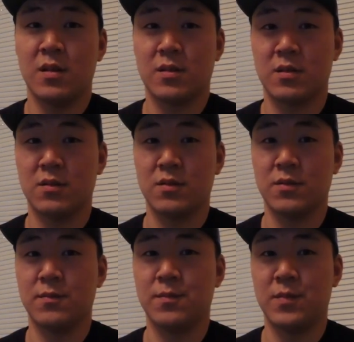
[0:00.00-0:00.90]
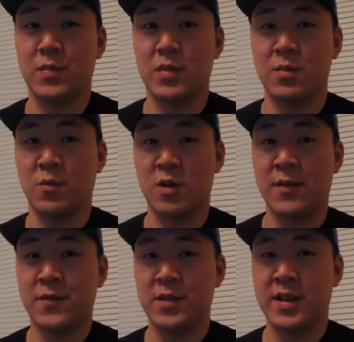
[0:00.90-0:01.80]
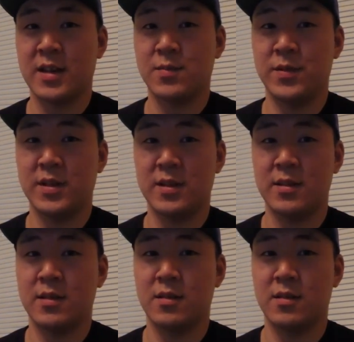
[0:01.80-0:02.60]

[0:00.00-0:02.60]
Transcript: So the more effort you guys put in,